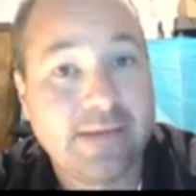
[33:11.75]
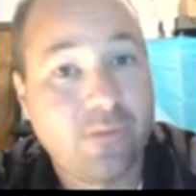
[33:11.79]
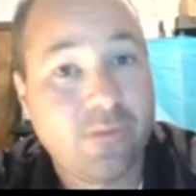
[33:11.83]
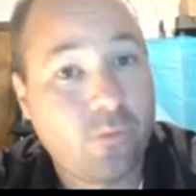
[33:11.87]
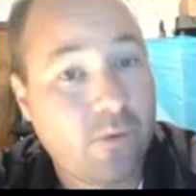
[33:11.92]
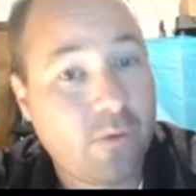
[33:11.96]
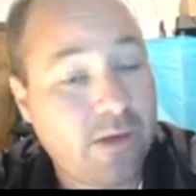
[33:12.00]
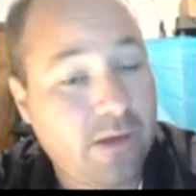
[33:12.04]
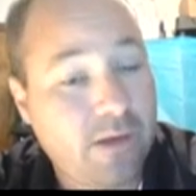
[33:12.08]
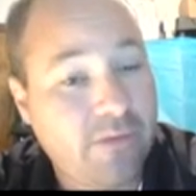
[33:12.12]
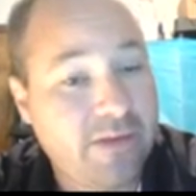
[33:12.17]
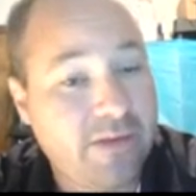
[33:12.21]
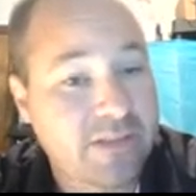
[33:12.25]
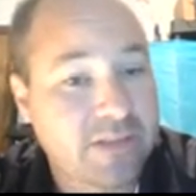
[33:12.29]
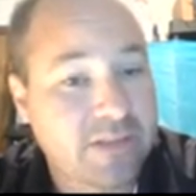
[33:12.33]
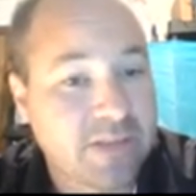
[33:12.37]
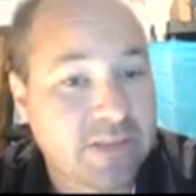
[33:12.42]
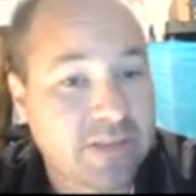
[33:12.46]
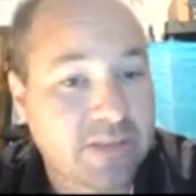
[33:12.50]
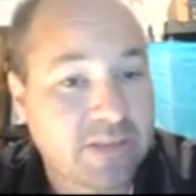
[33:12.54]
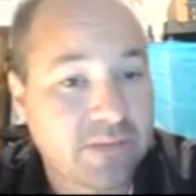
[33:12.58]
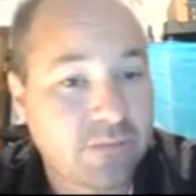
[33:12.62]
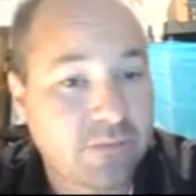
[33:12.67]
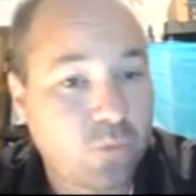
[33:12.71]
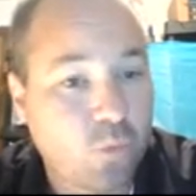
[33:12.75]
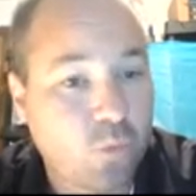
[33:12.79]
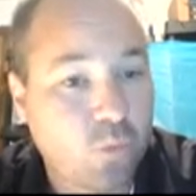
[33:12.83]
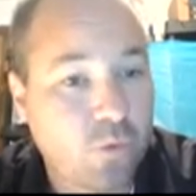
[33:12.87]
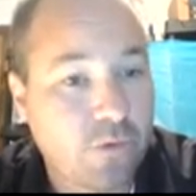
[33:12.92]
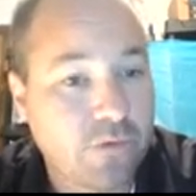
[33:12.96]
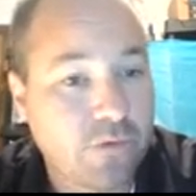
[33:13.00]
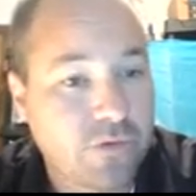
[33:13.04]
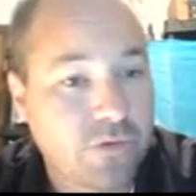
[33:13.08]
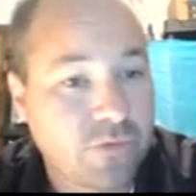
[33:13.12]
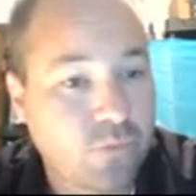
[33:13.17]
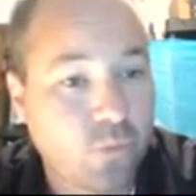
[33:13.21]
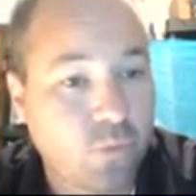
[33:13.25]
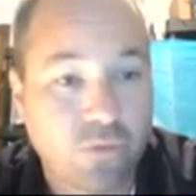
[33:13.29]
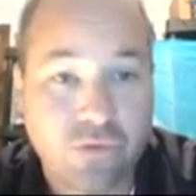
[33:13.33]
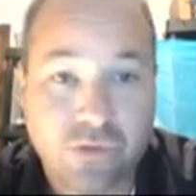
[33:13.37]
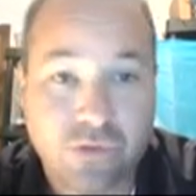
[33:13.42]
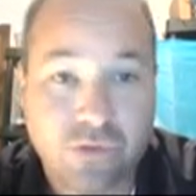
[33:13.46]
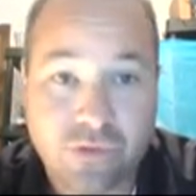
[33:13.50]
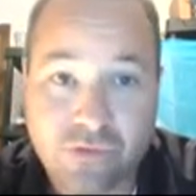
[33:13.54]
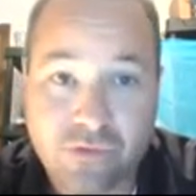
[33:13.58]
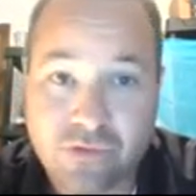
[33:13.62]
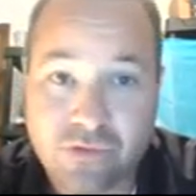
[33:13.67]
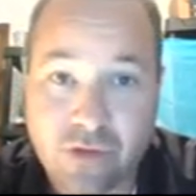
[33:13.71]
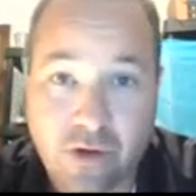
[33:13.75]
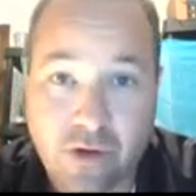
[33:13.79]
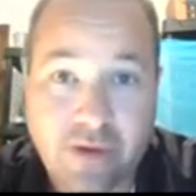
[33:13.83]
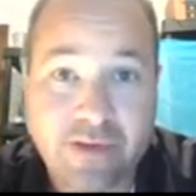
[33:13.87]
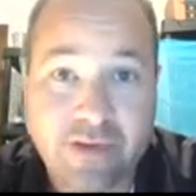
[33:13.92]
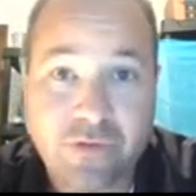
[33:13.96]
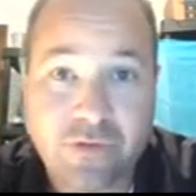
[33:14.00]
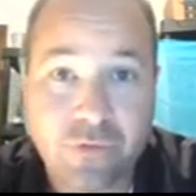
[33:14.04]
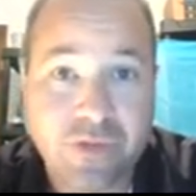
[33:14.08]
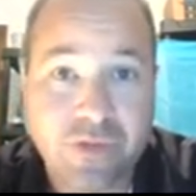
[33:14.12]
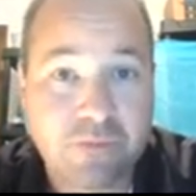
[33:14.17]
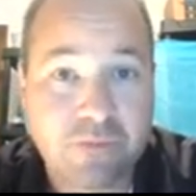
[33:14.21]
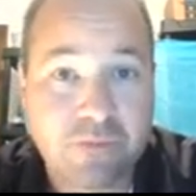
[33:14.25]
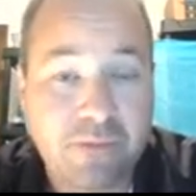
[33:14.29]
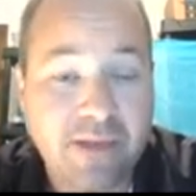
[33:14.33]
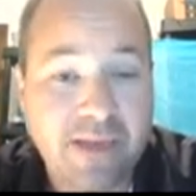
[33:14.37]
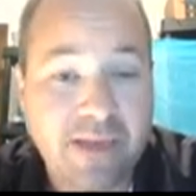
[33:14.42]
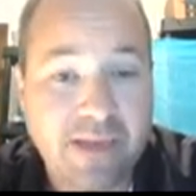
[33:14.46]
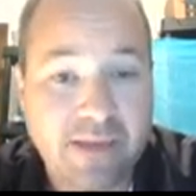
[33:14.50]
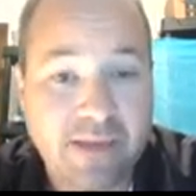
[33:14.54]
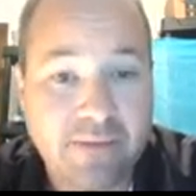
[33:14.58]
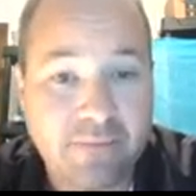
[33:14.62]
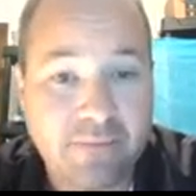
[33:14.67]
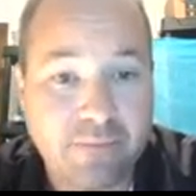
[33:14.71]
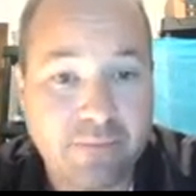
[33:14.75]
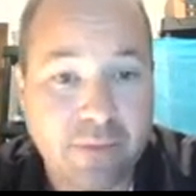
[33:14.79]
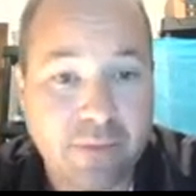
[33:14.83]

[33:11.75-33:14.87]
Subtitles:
Well, we're starting to explain it,